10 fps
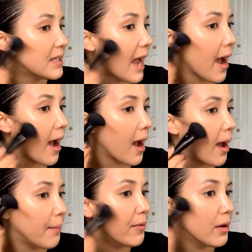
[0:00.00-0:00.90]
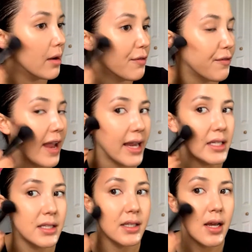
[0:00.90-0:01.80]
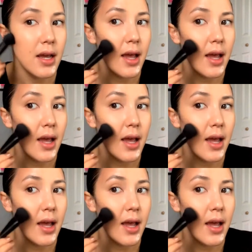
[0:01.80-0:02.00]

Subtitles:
tab, face,